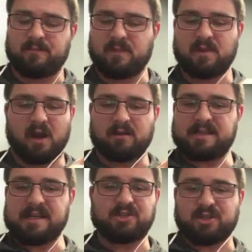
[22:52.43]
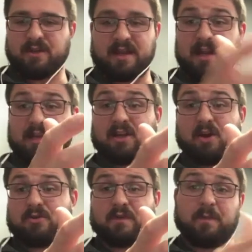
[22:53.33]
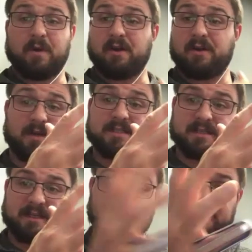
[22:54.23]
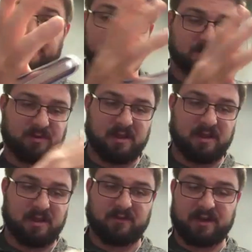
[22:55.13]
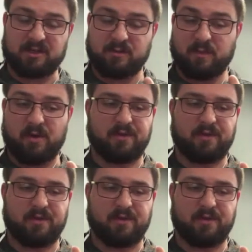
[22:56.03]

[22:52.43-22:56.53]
I'll teach so that I can coach football and wrestling at the high school level. I could do both.